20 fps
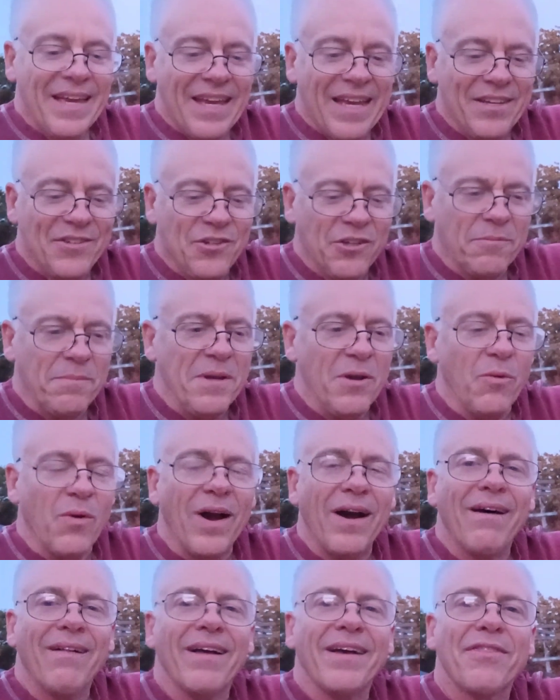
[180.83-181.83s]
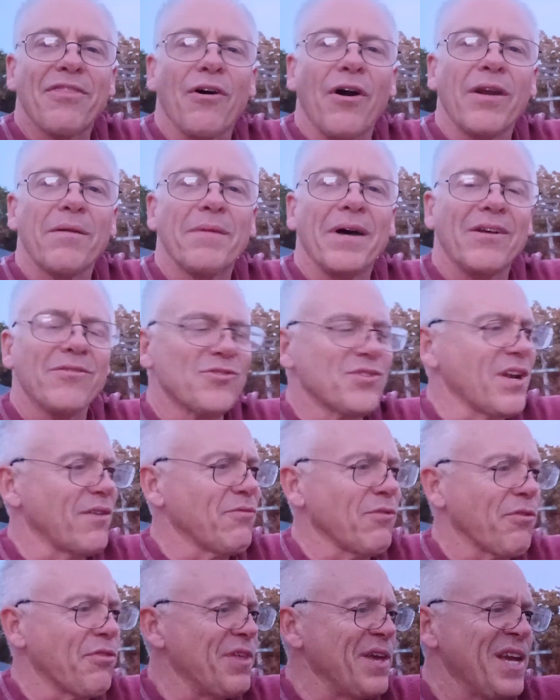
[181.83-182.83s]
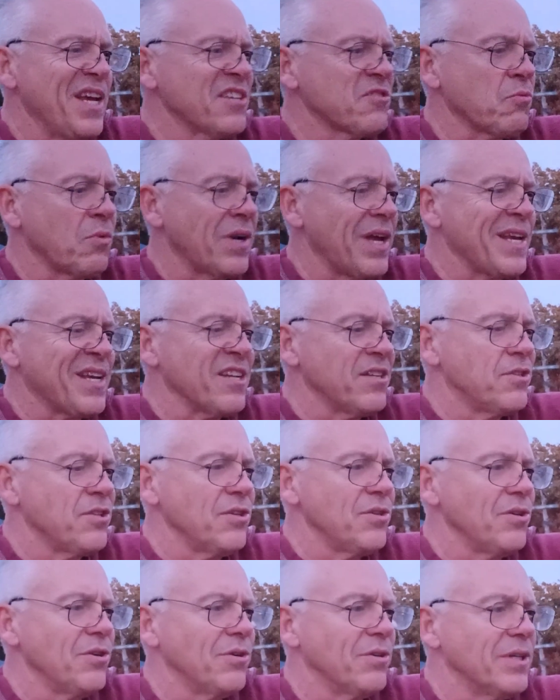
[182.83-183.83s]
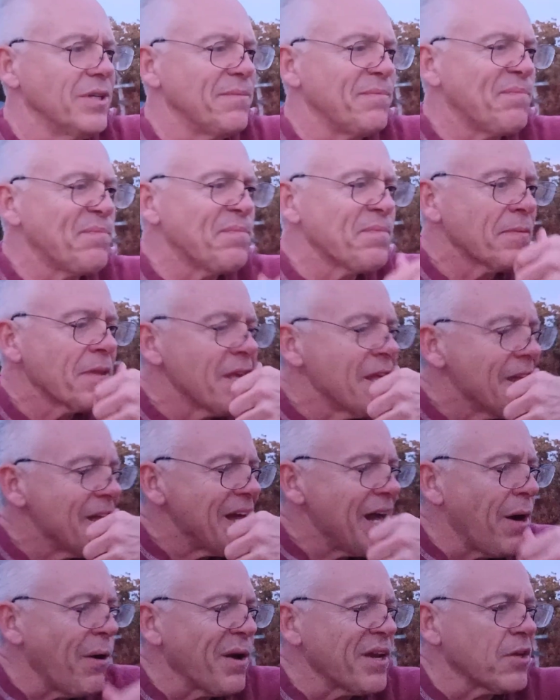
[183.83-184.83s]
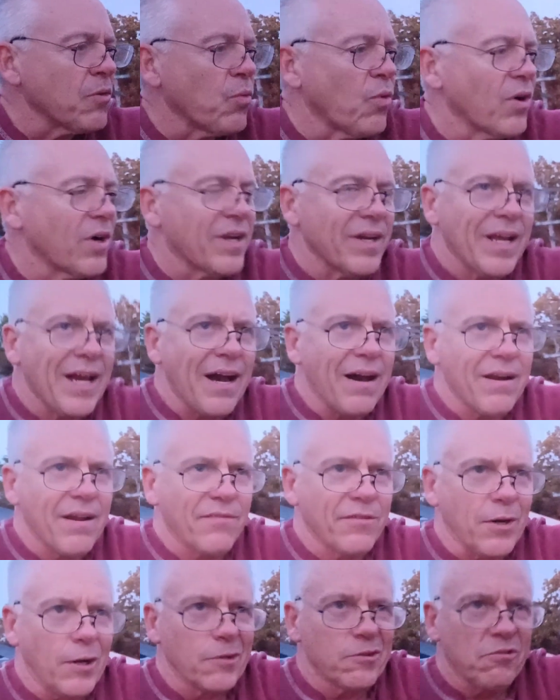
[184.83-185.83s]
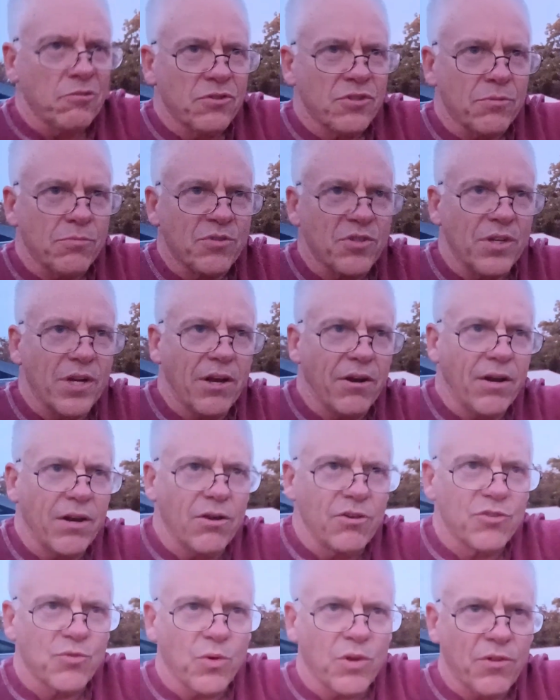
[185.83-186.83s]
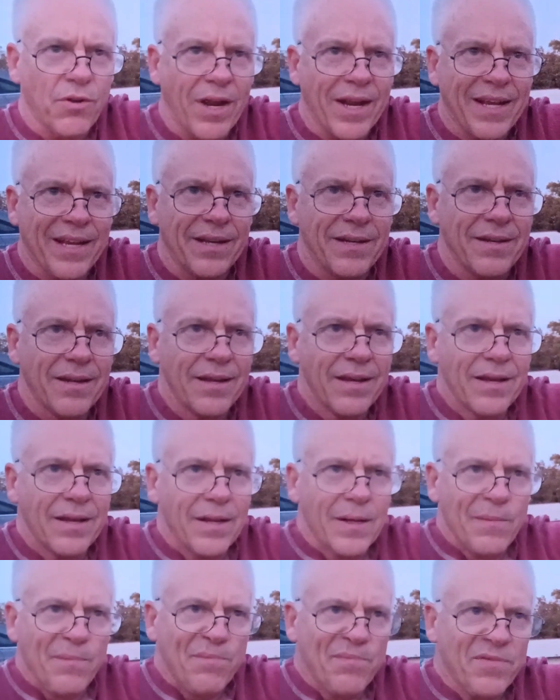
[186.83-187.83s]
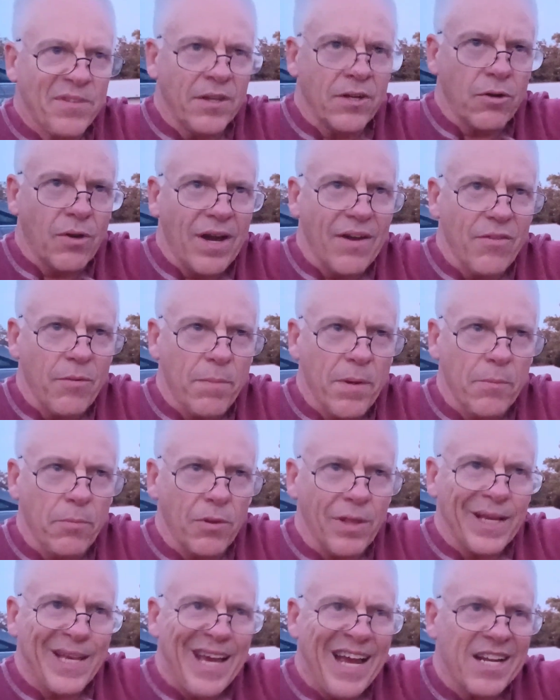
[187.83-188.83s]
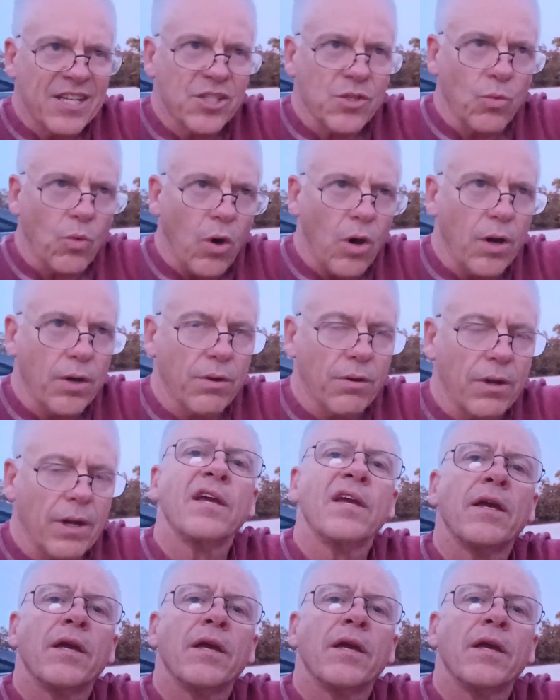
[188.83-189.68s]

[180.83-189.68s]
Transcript: it took me a while. I thought about several things, what I could do and how I could work it out. I've gone through some scenarios, whether I could, have the people that cache the water,